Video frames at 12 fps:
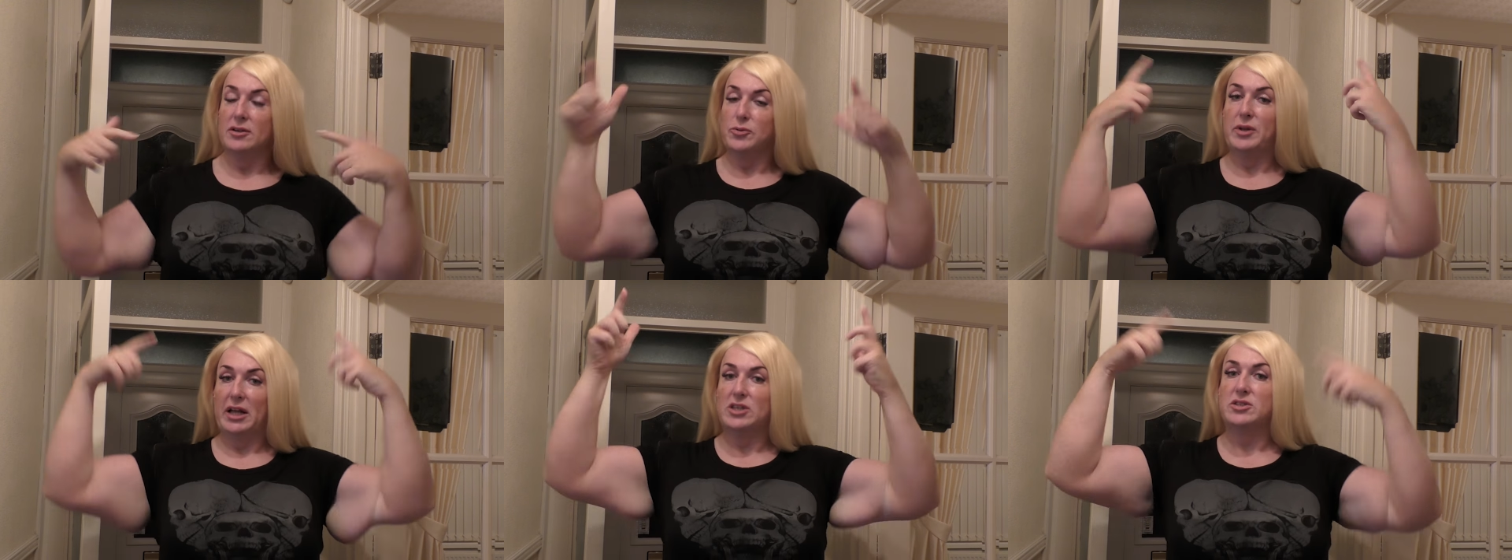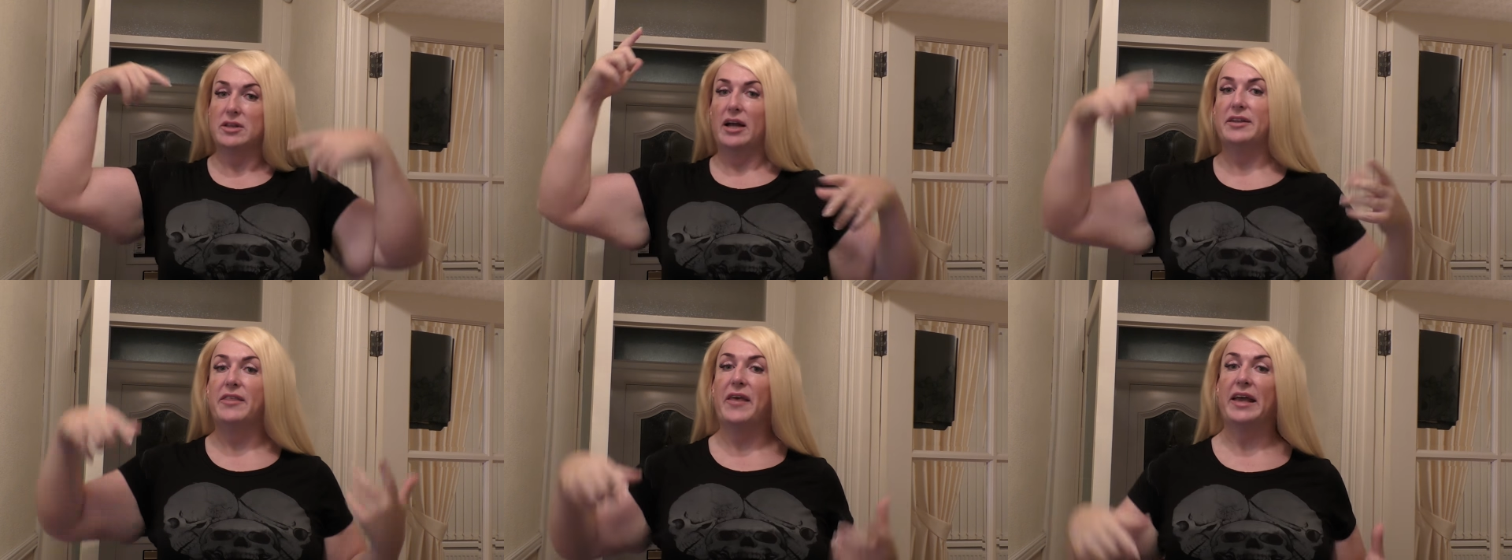So that's
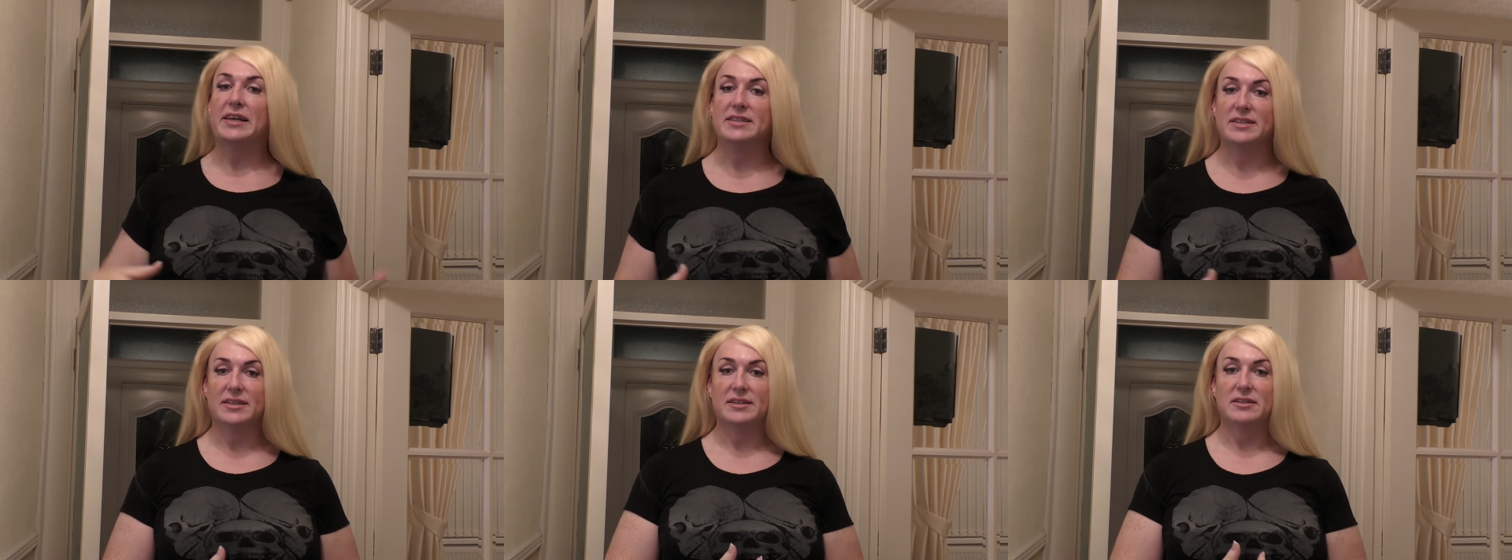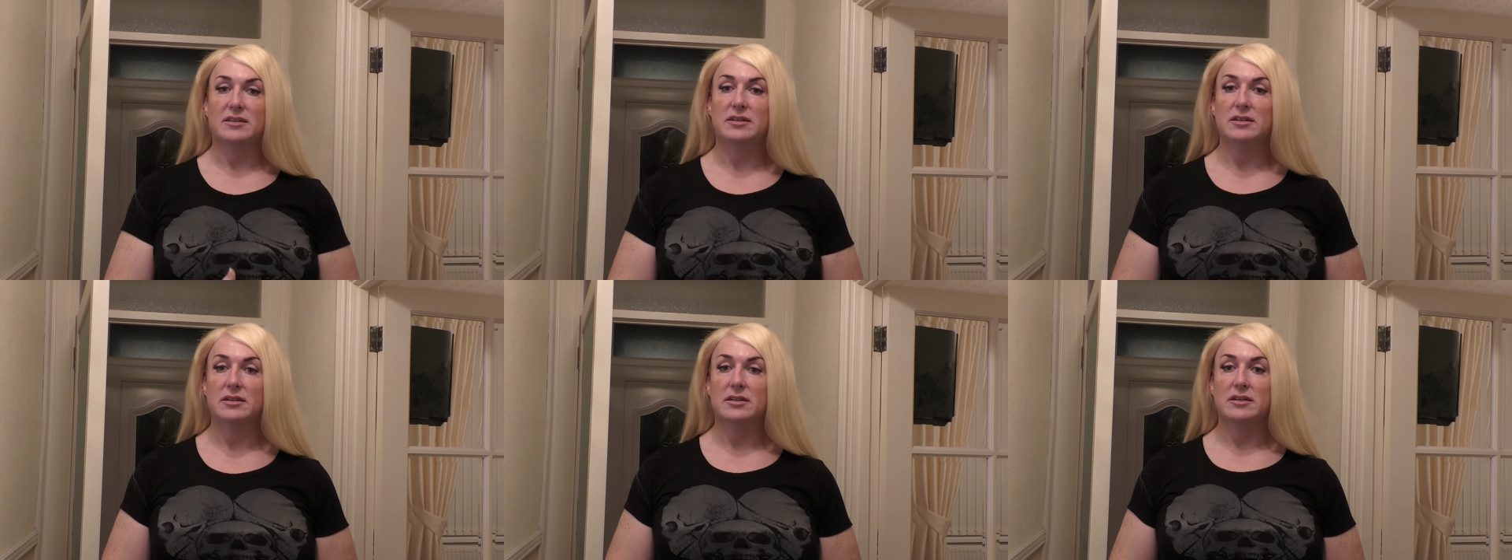had things
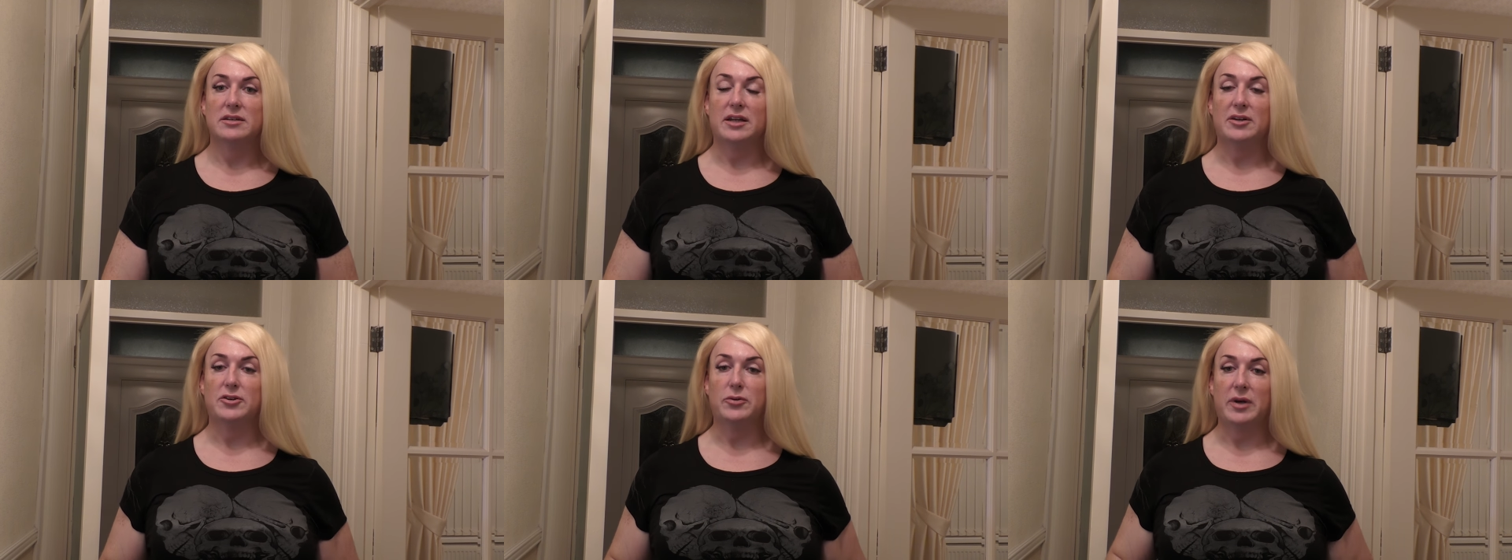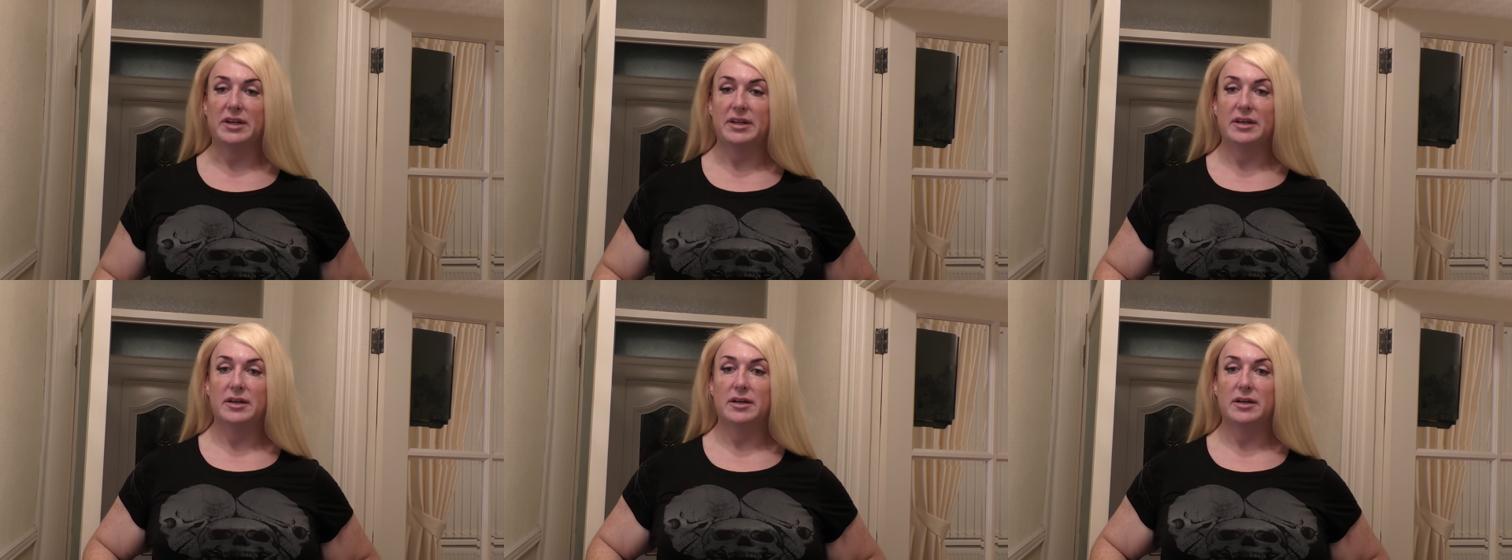done to it.